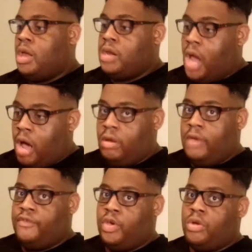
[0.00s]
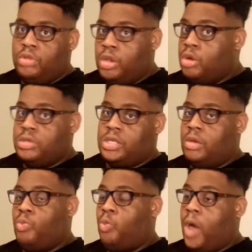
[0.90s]
Now, if you're
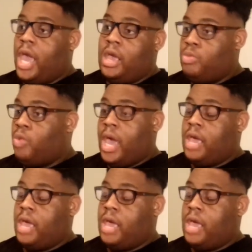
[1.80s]
losing way,